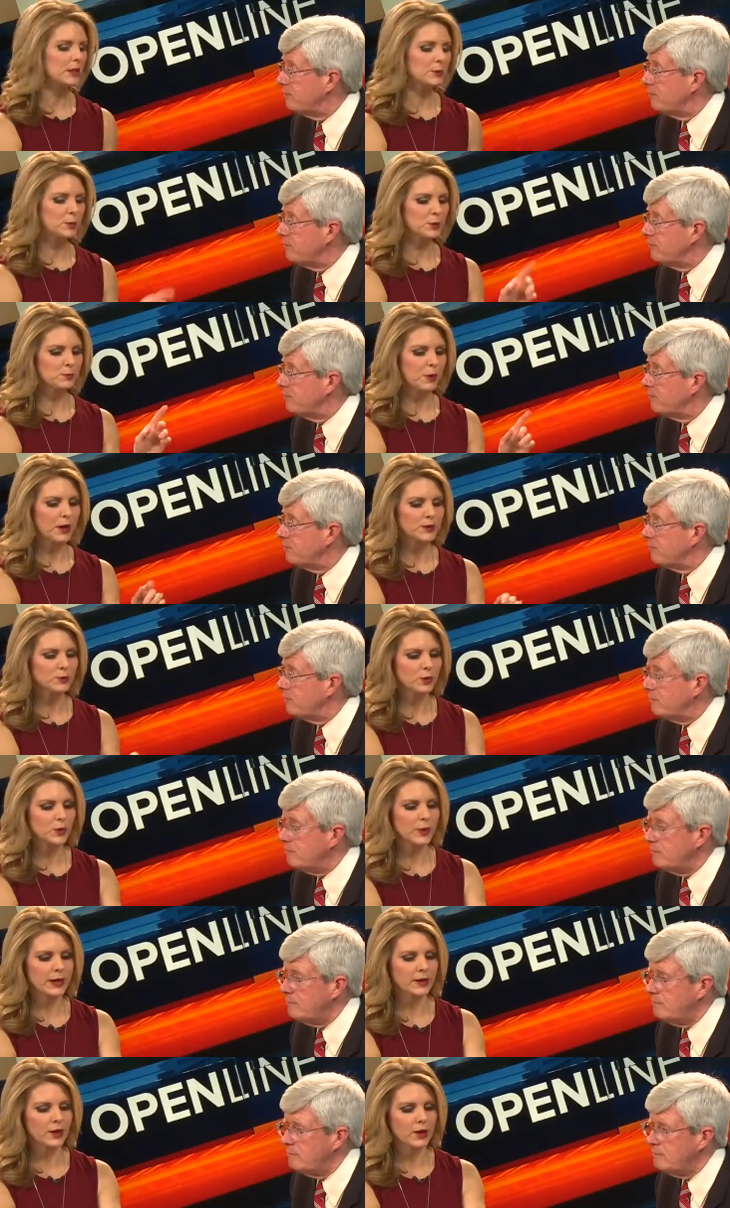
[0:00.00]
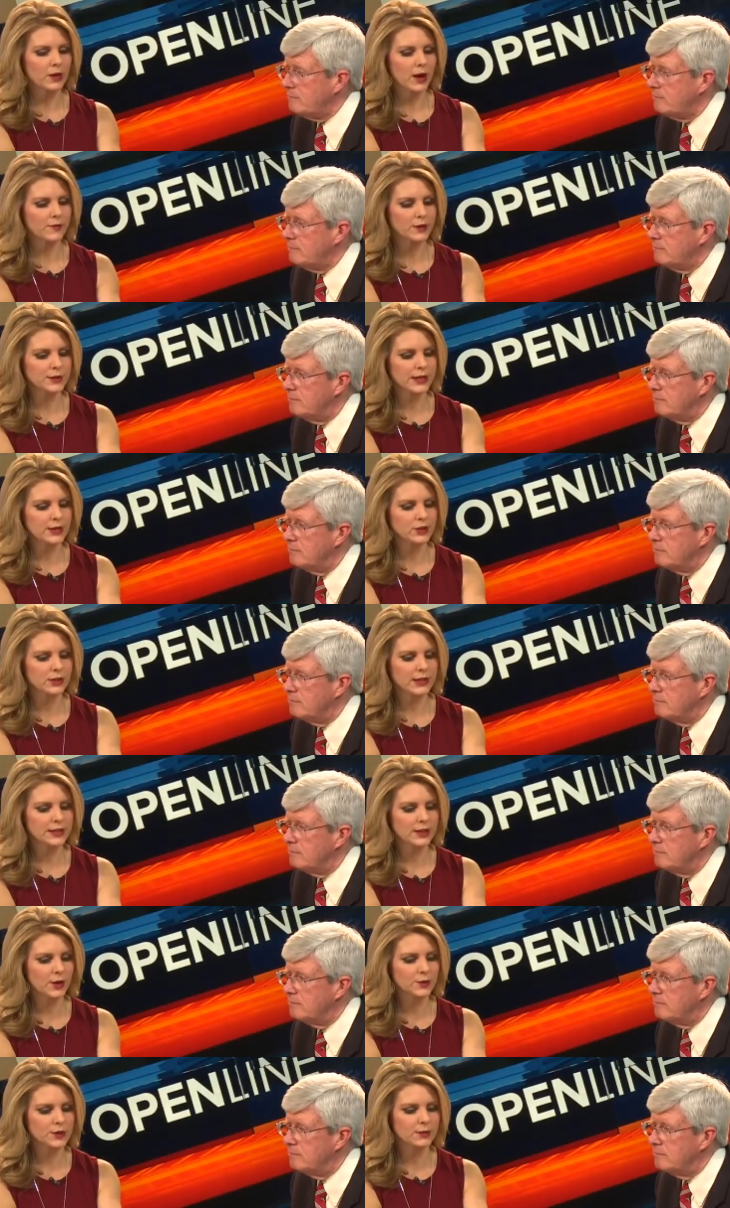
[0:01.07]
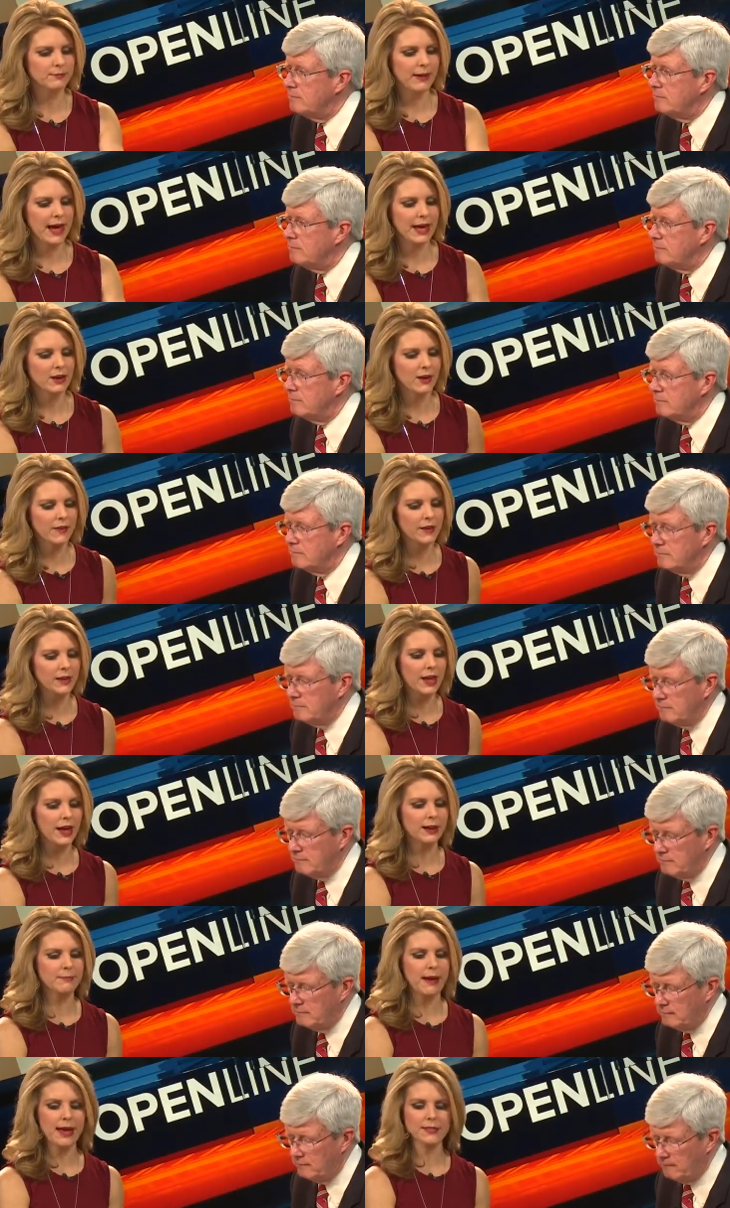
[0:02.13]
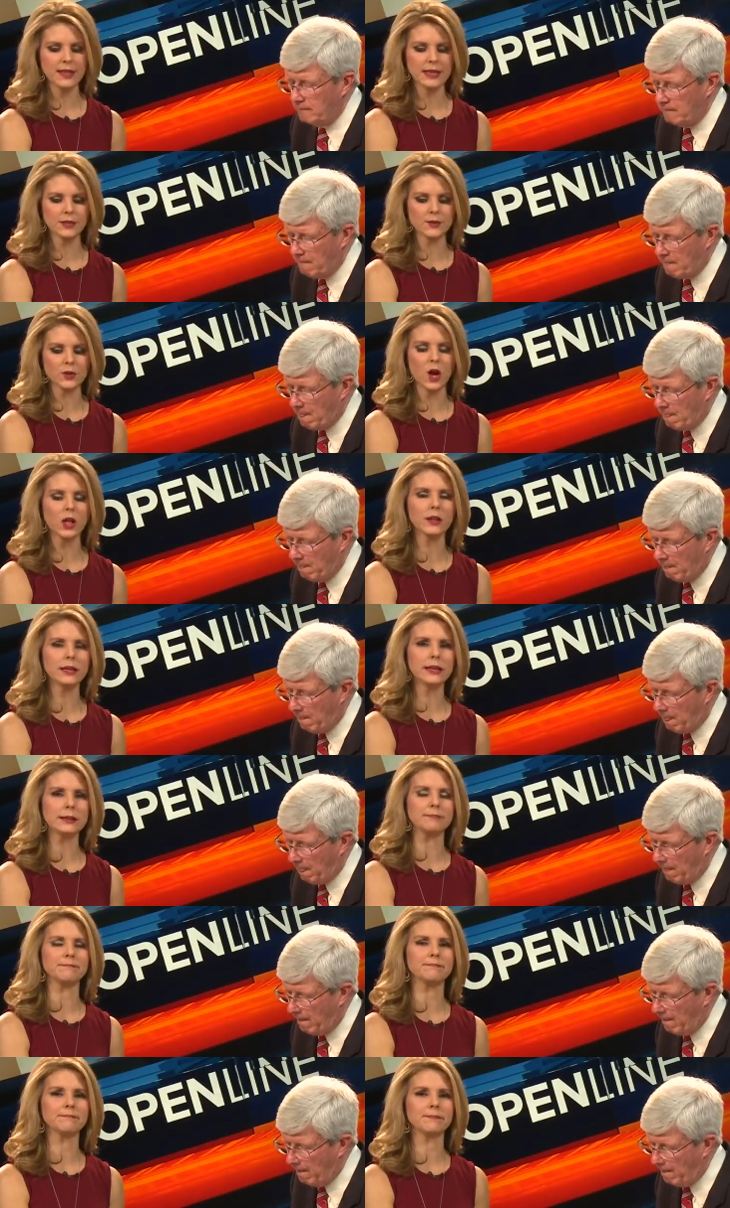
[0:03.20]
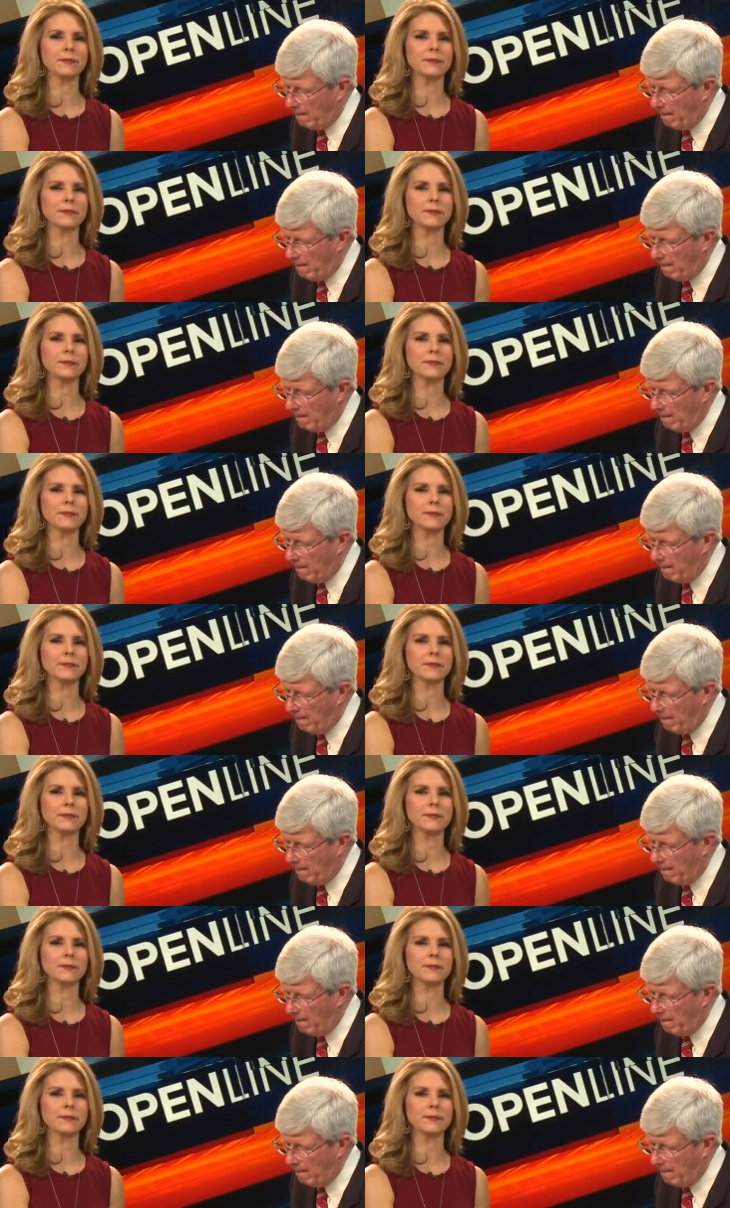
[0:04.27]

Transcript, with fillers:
Speaker 1: Let's push pause real quick on our conversation. Let's go to Matt on the line. Matt, thanks for calling in.